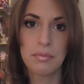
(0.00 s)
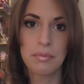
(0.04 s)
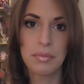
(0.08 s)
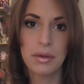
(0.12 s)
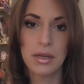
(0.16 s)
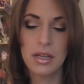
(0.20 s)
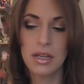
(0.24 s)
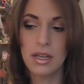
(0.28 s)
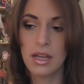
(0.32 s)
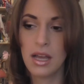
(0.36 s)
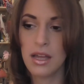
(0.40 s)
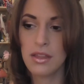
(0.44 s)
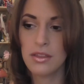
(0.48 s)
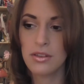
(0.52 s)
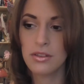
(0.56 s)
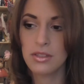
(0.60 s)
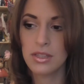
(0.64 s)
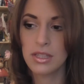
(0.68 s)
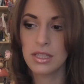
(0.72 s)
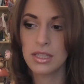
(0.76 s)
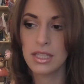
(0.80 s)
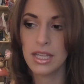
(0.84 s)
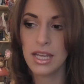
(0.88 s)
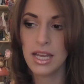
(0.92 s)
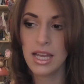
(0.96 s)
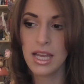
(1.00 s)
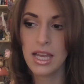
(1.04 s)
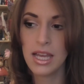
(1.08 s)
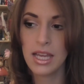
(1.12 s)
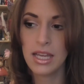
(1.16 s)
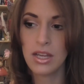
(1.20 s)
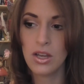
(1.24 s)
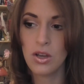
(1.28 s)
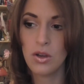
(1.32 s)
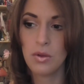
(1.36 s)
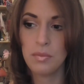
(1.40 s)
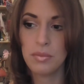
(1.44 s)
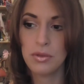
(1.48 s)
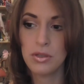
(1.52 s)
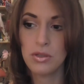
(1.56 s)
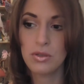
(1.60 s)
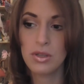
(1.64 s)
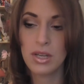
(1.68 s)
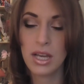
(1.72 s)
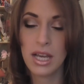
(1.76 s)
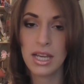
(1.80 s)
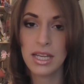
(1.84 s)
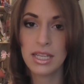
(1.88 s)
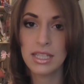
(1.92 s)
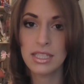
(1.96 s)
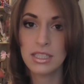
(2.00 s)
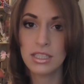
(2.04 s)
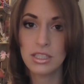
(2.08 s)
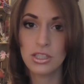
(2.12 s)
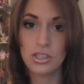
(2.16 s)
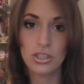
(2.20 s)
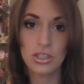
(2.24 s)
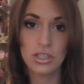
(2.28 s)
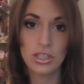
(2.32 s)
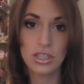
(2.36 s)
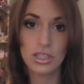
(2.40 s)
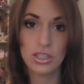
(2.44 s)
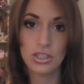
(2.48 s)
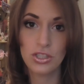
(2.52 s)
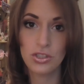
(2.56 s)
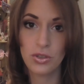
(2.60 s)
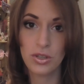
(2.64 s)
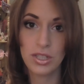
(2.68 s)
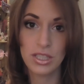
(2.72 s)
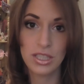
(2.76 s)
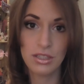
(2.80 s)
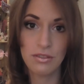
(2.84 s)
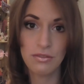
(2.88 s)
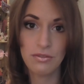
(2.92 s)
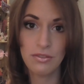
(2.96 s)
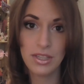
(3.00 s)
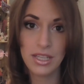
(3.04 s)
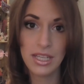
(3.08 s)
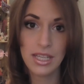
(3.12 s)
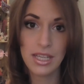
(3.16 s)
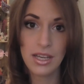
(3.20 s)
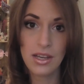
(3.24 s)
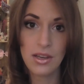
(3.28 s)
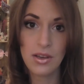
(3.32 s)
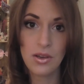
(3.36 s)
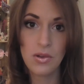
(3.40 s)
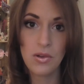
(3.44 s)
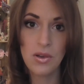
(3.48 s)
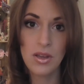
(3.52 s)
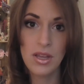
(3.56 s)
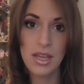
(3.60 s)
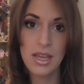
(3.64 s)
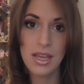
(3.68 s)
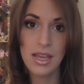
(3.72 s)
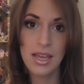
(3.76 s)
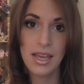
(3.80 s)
But other than that, I hope you guys just enjoyed the video,